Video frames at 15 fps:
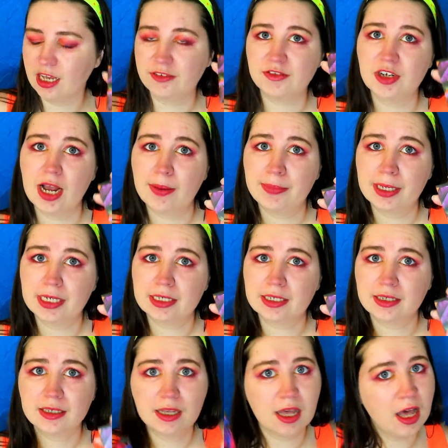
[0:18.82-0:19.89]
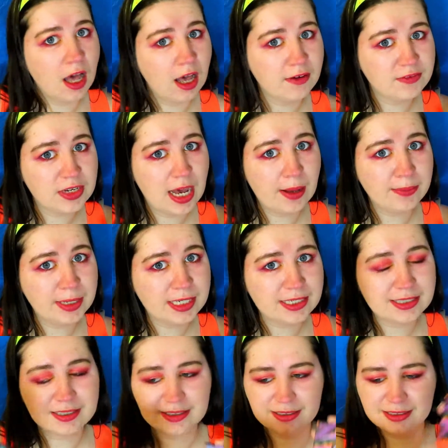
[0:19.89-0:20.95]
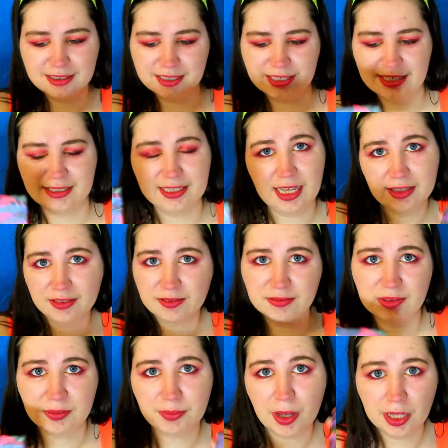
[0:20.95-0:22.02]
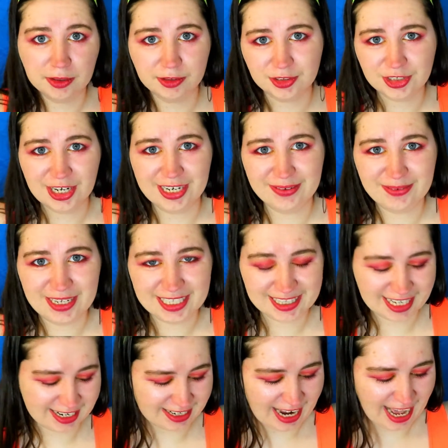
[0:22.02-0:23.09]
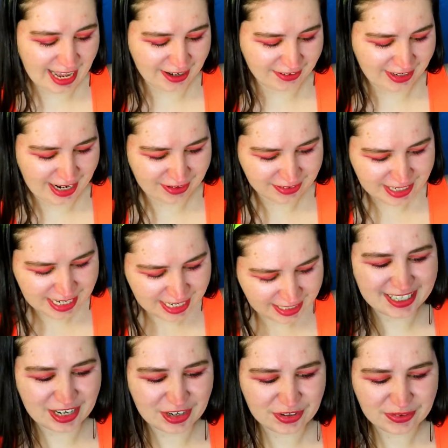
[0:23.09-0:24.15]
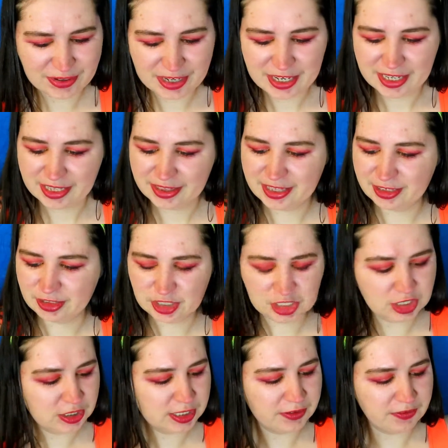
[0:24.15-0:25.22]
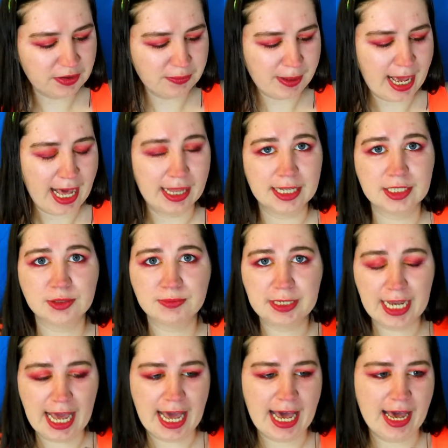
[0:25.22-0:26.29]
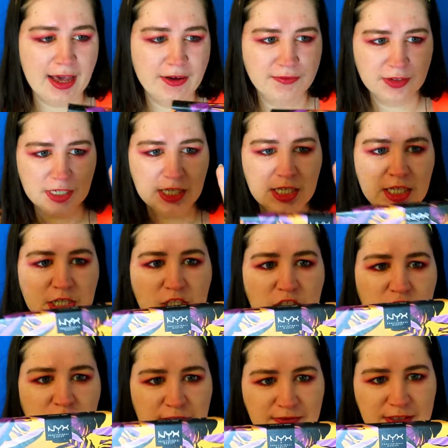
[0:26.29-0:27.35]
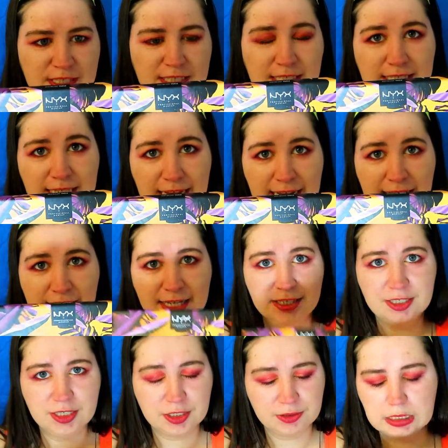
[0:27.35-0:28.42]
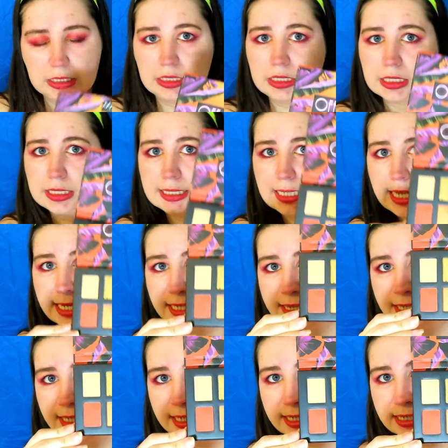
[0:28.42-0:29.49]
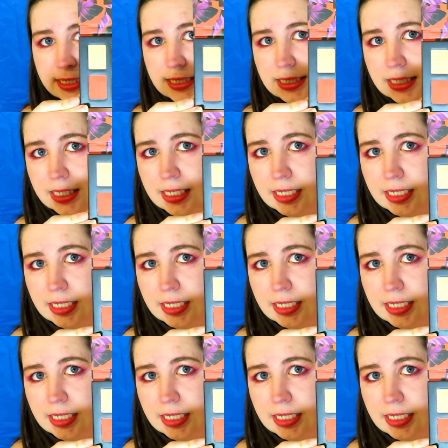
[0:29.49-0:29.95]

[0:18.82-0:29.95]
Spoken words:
Off Tropic? Off Topic? Is that the pun they're trying to make there? I don't know. So there's two different palettes. We have Shift and Sand, looks like this,